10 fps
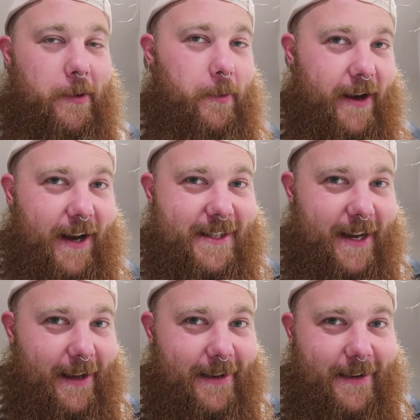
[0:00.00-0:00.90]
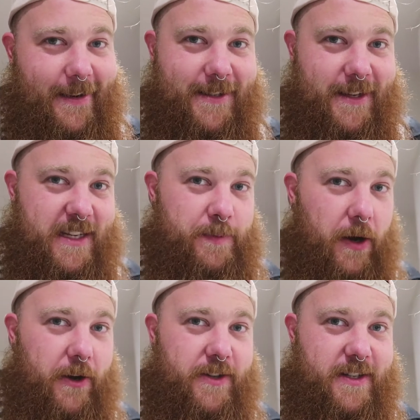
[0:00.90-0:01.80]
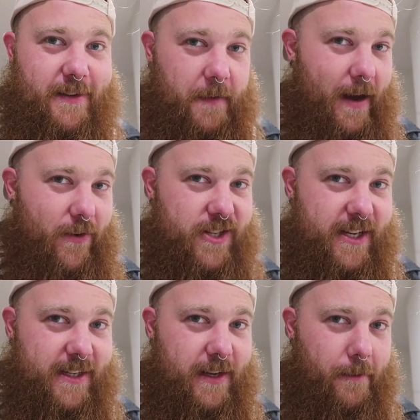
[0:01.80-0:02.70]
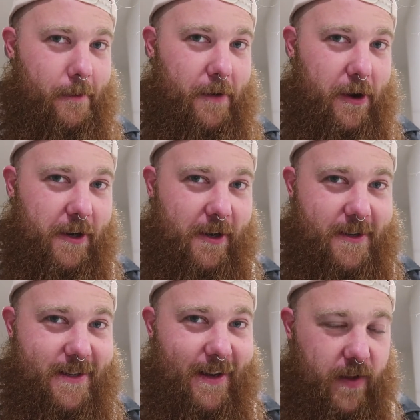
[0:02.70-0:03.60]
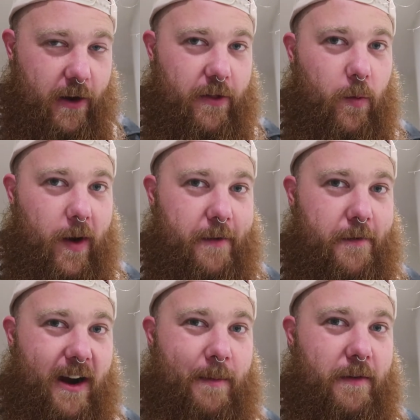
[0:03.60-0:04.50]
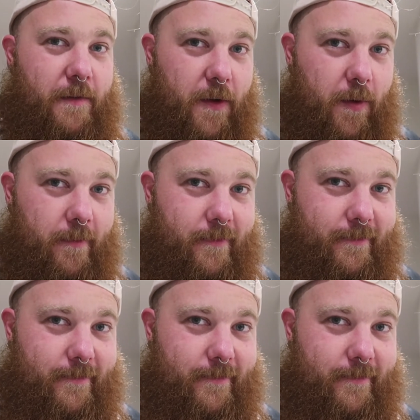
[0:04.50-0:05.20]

So what I've done is exposed 5 or 6 different photos on the 1 frame of film.